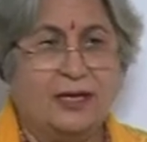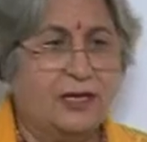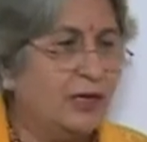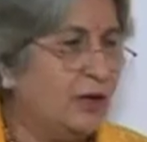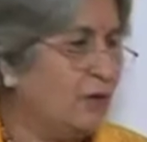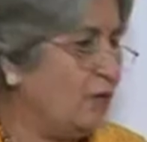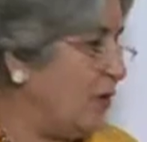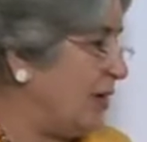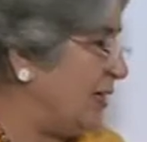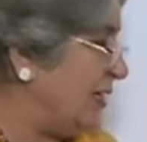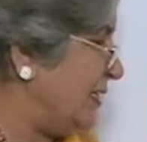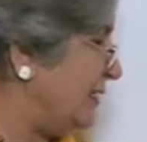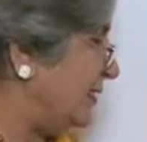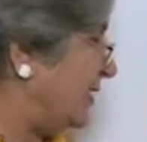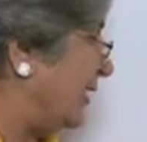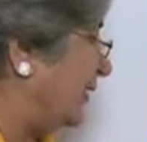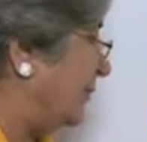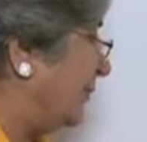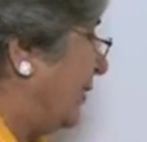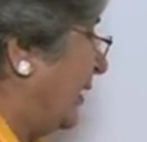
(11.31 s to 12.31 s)
Now, what does
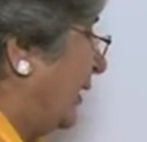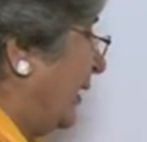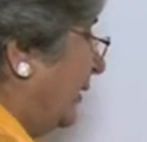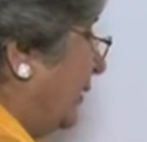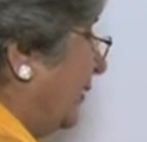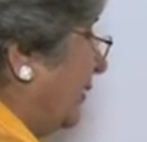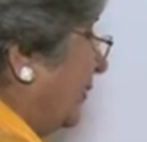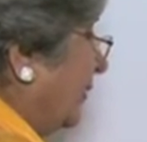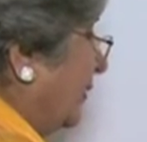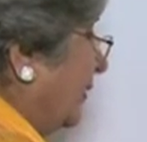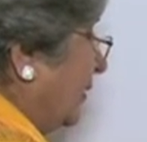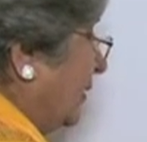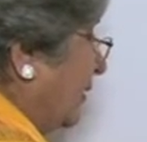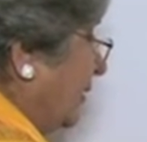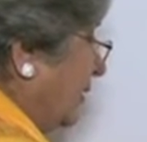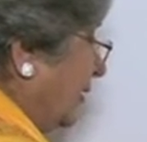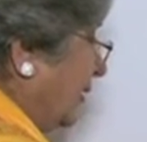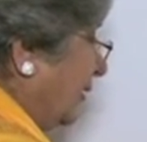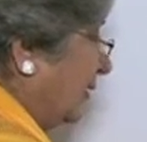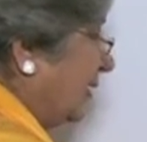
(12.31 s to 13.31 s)
that mean?
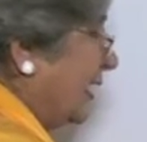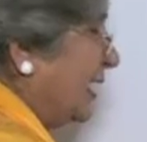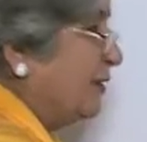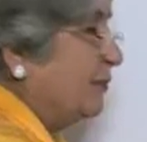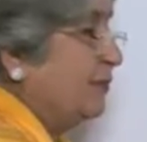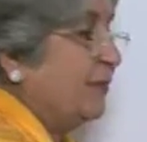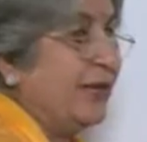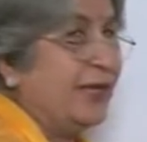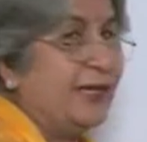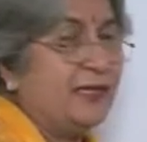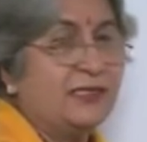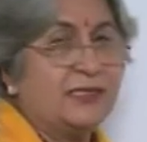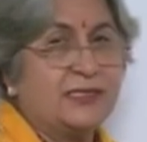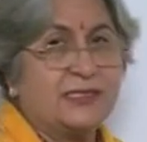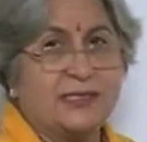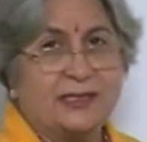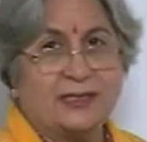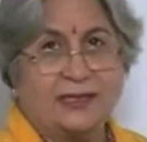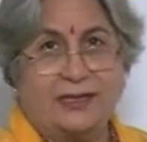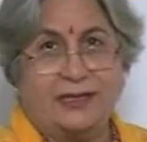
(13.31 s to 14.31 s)
That
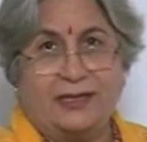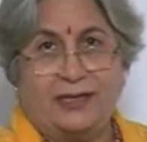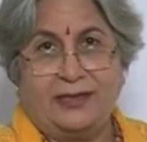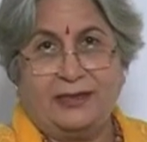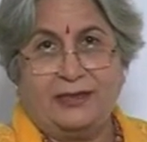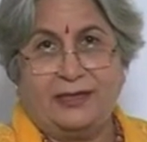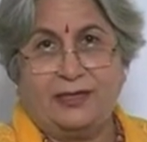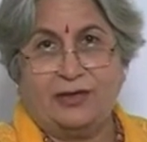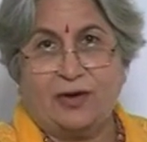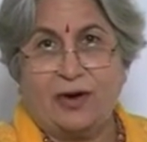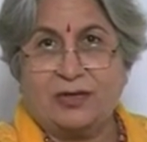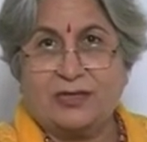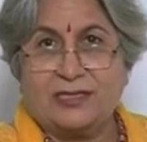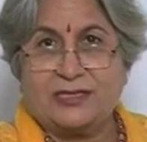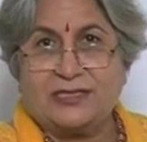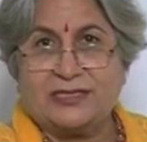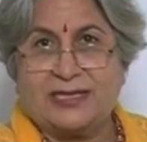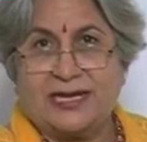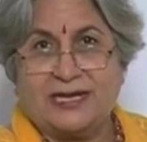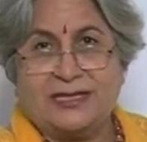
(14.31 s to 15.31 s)
means in the
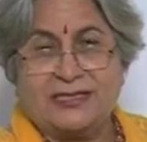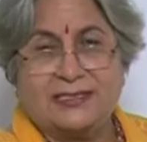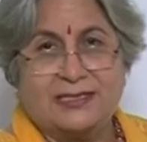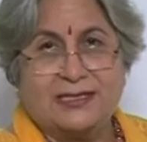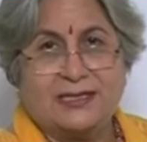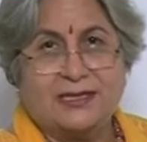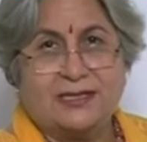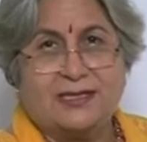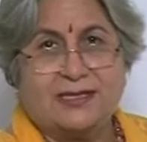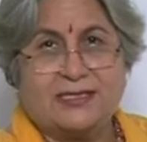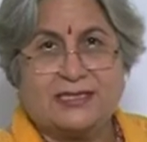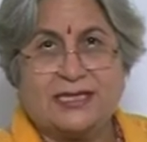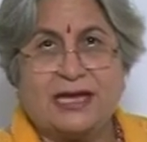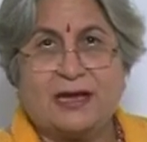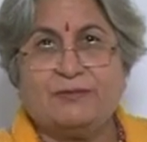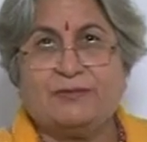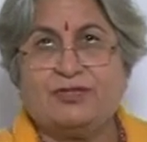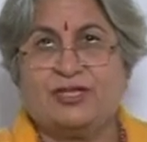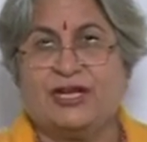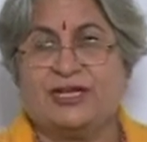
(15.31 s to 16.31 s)
daughter cells,
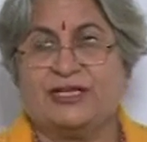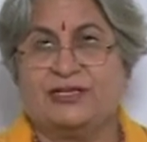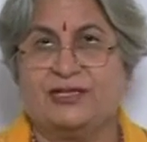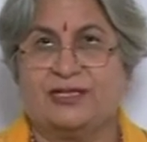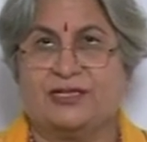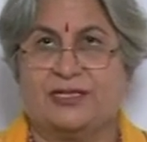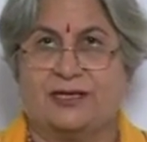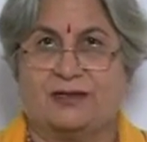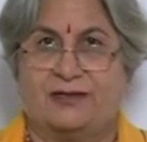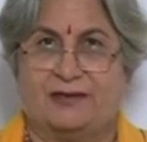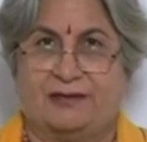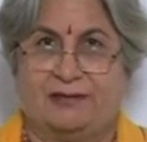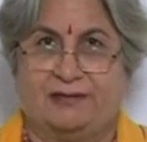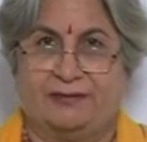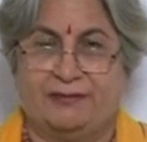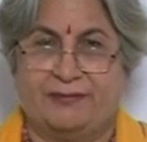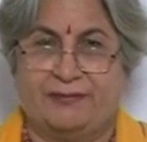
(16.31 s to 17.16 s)
some changes occur.